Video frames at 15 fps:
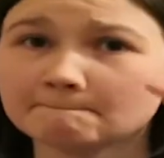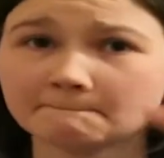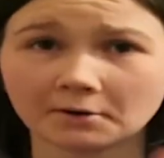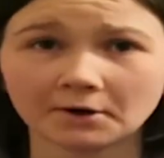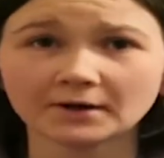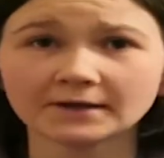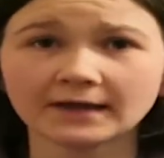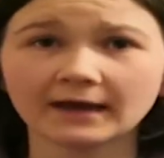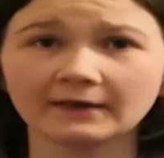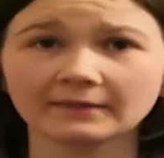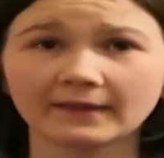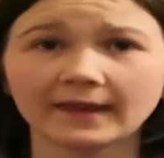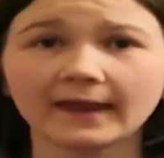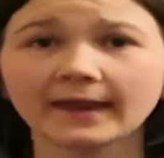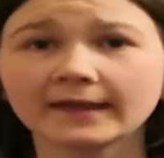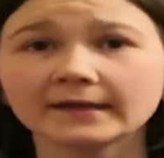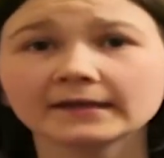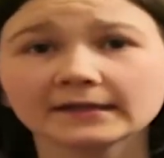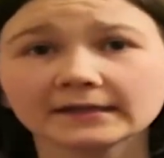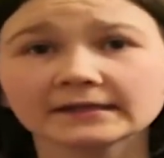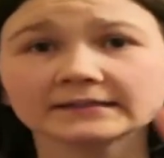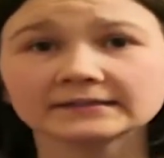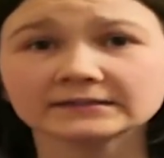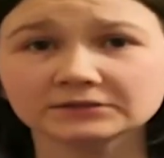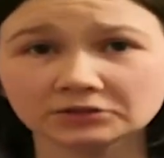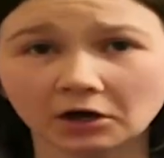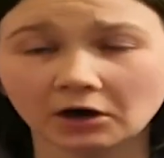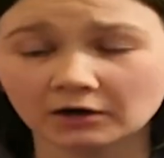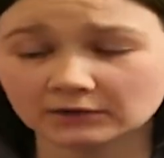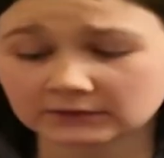Putting out there, it's
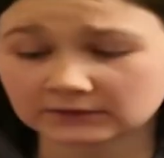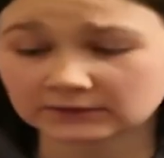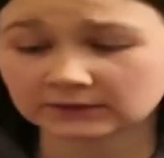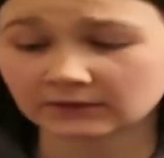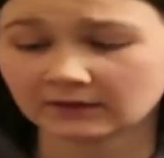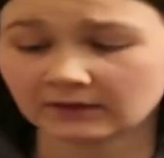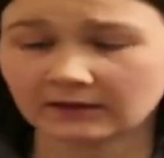not.